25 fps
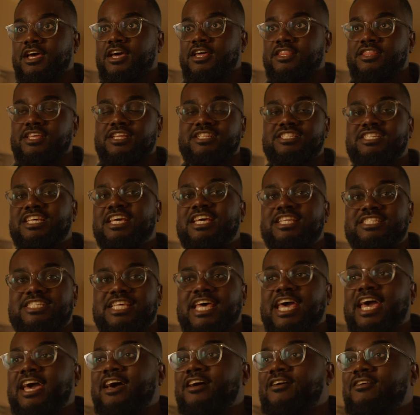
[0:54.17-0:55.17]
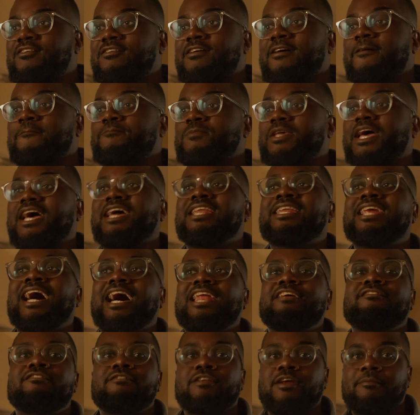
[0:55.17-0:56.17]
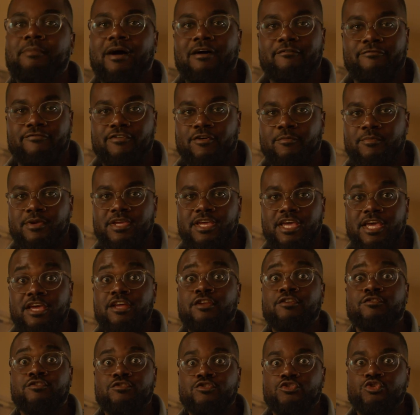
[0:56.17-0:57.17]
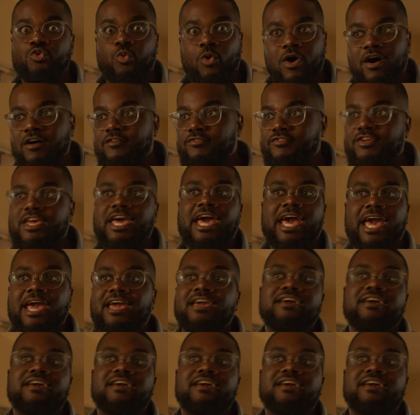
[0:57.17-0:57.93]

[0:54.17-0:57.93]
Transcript: the detail, and not even about filming in 12K,